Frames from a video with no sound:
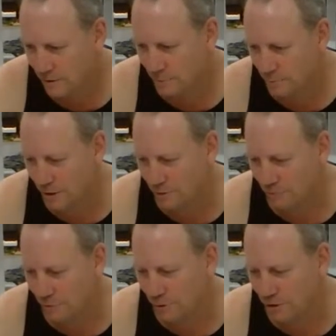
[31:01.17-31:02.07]
Could be the
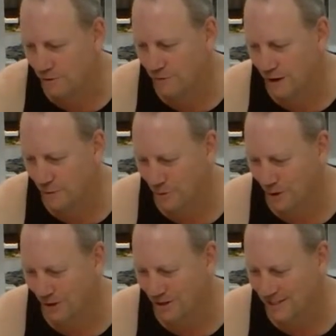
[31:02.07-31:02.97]
ruin of our
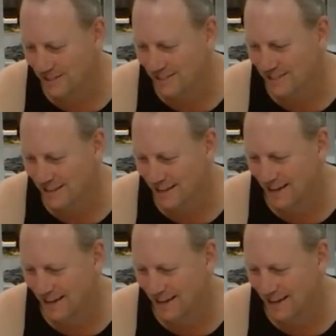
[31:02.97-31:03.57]
wallets.